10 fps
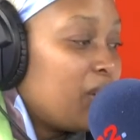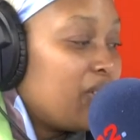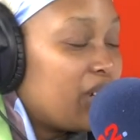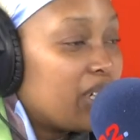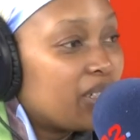
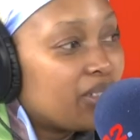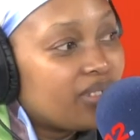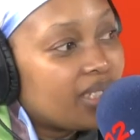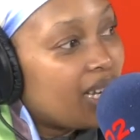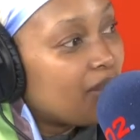We've run out
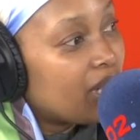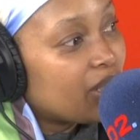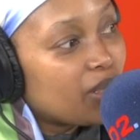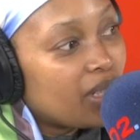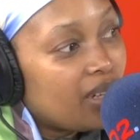of time. I
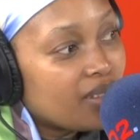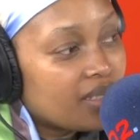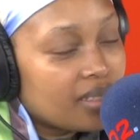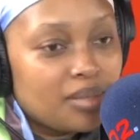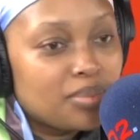don't know how
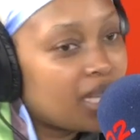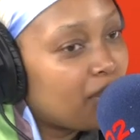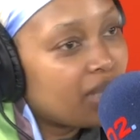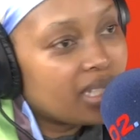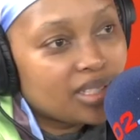this keeps
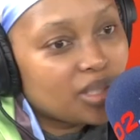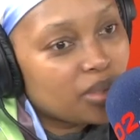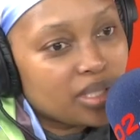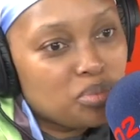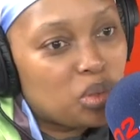happening
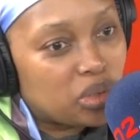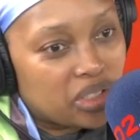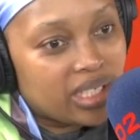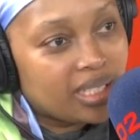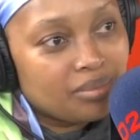to us,
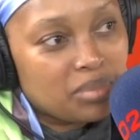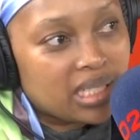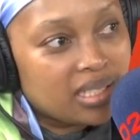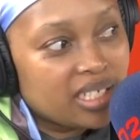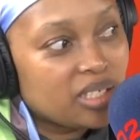Portia,
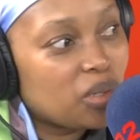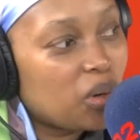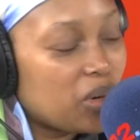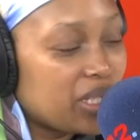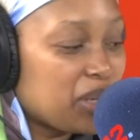but it is
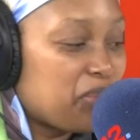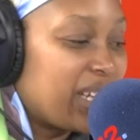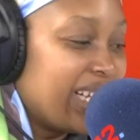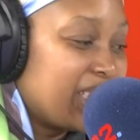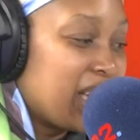always a
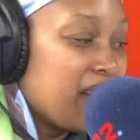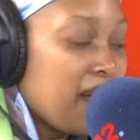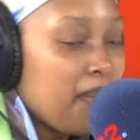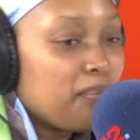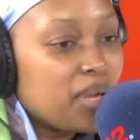pleasure
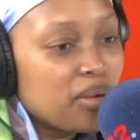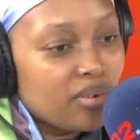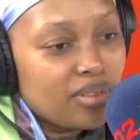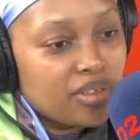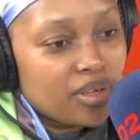
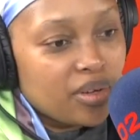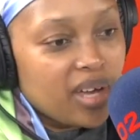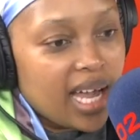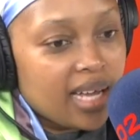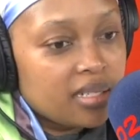being with
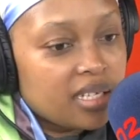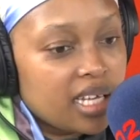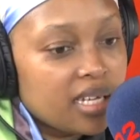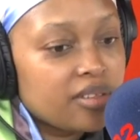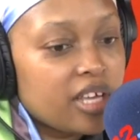you and
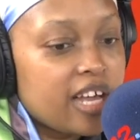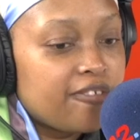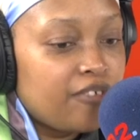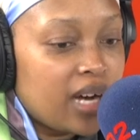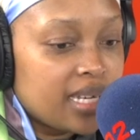getting the
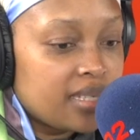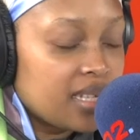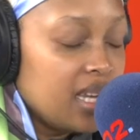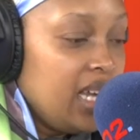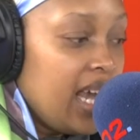
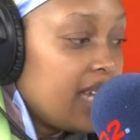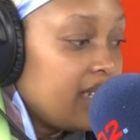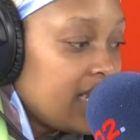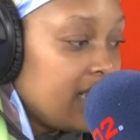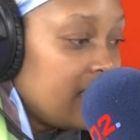advice.
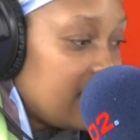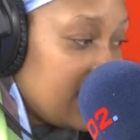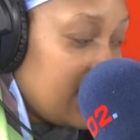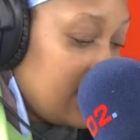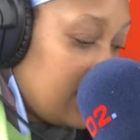And
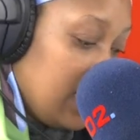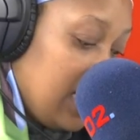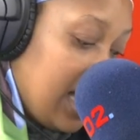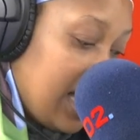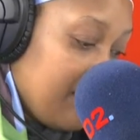indeed,
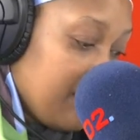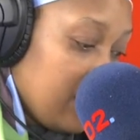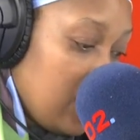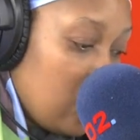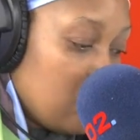
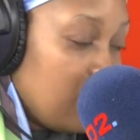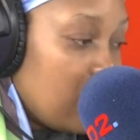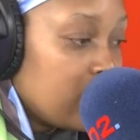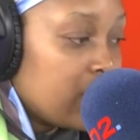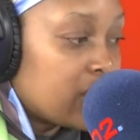home
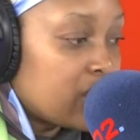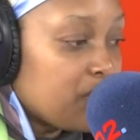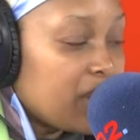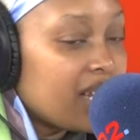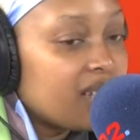
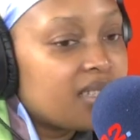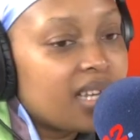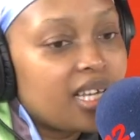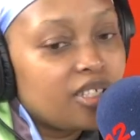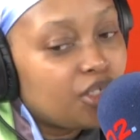ownership
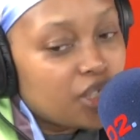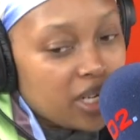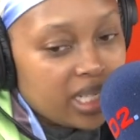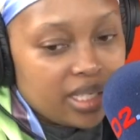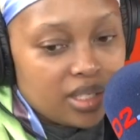is a
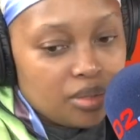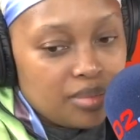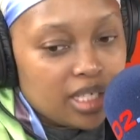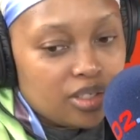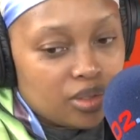journey. So
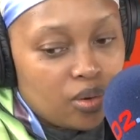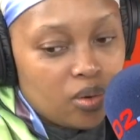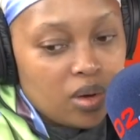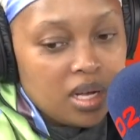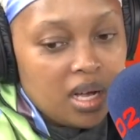make
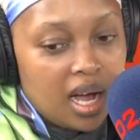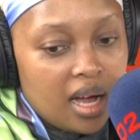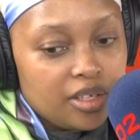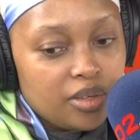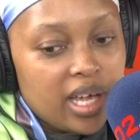sure
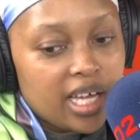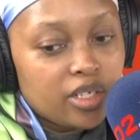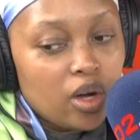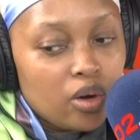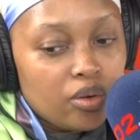you
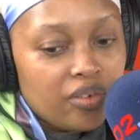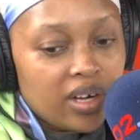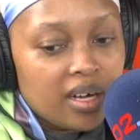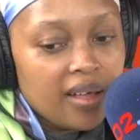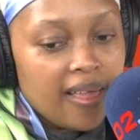head
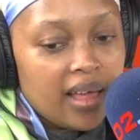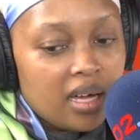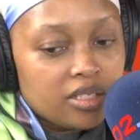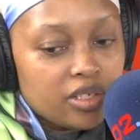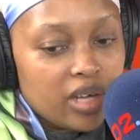over
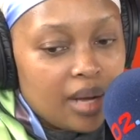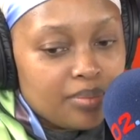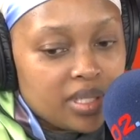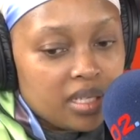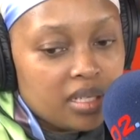to
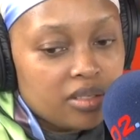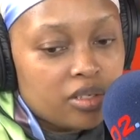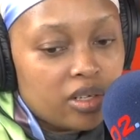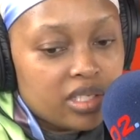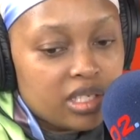
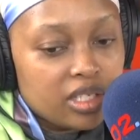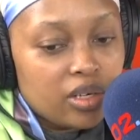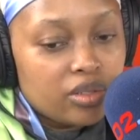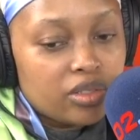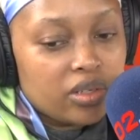
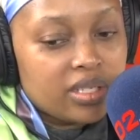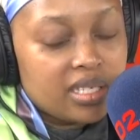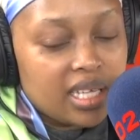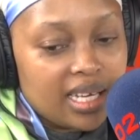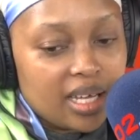absa.co.za,
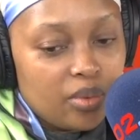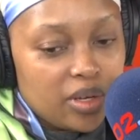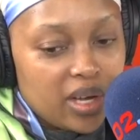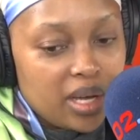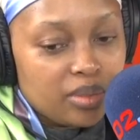
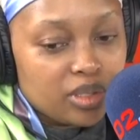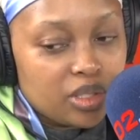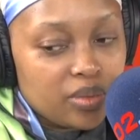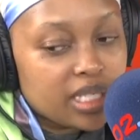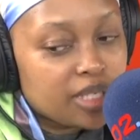where you're able
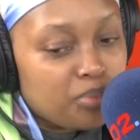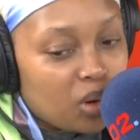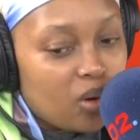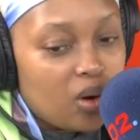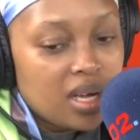to
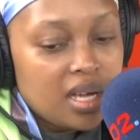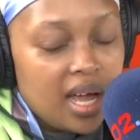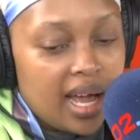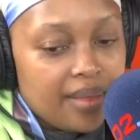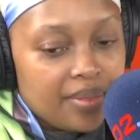explore.
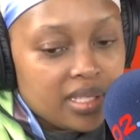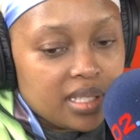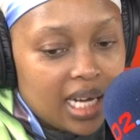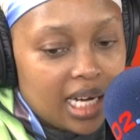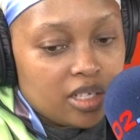And
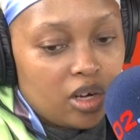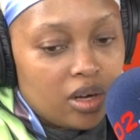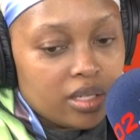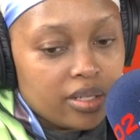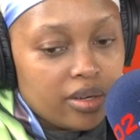there's an
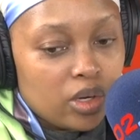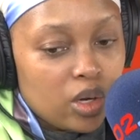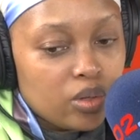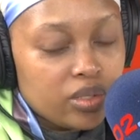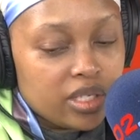icon,
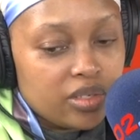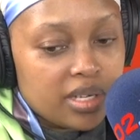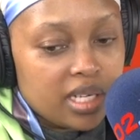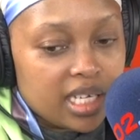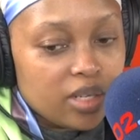loans, and
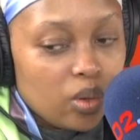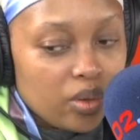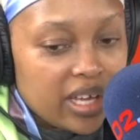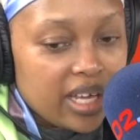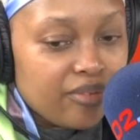you can get
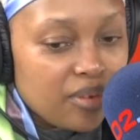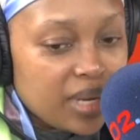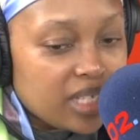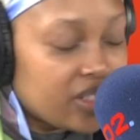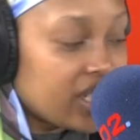all the
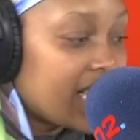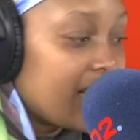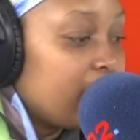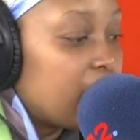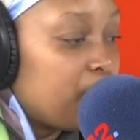information.
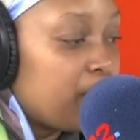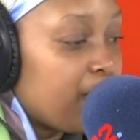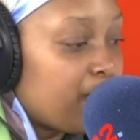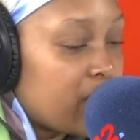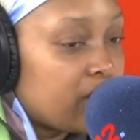Again, don't
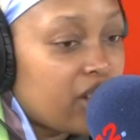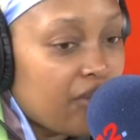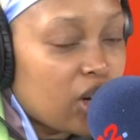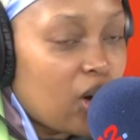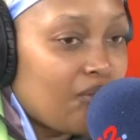be afraid to
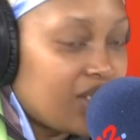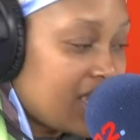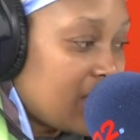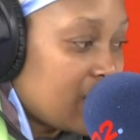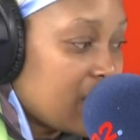have a
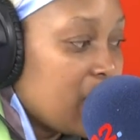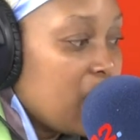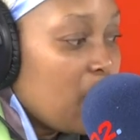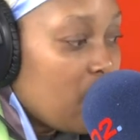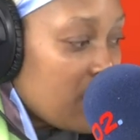conversation
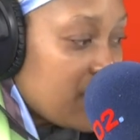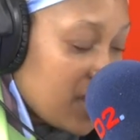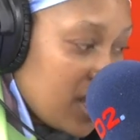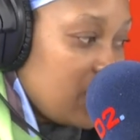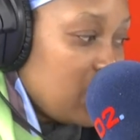
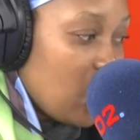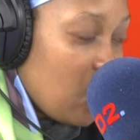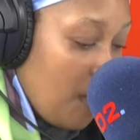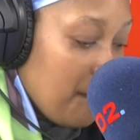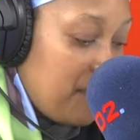with
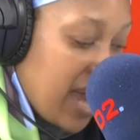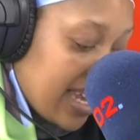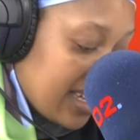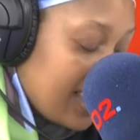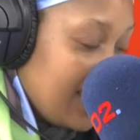your
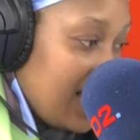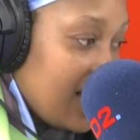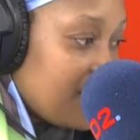bank.